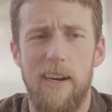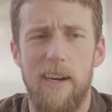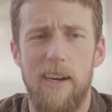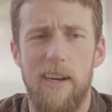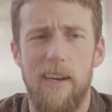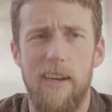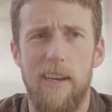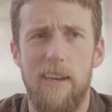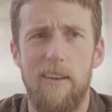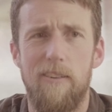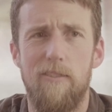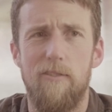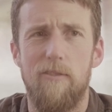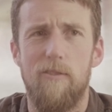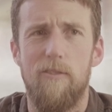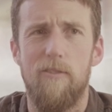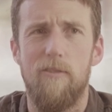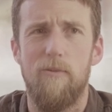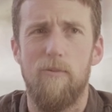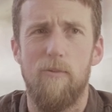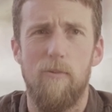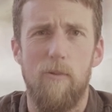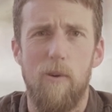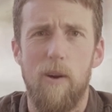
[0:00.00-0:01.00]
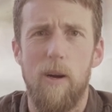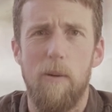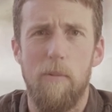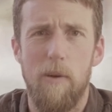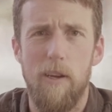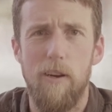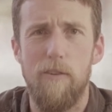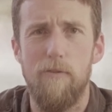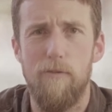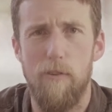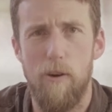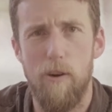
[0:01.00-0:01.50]
is what I'm
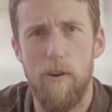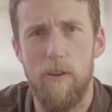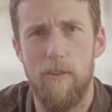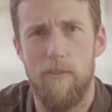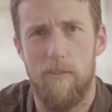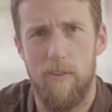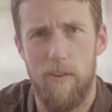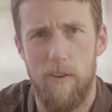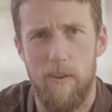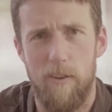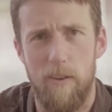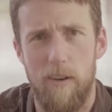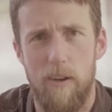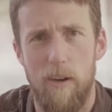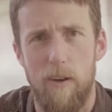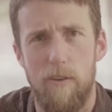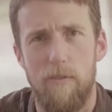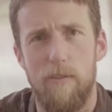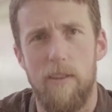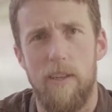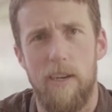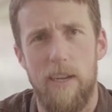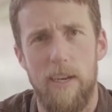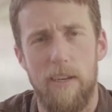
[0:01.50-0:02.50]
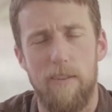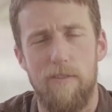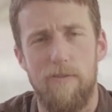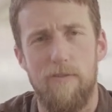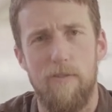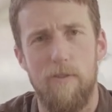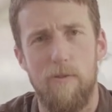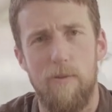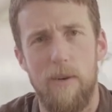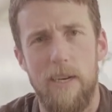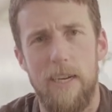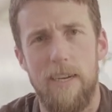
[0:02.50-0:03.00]
going to focus on over the next
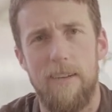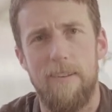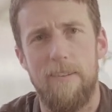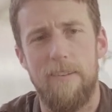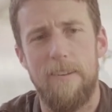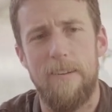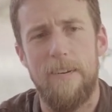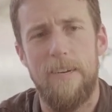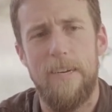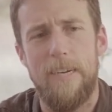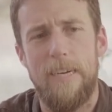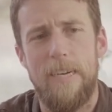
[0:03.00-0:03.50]
few weeks.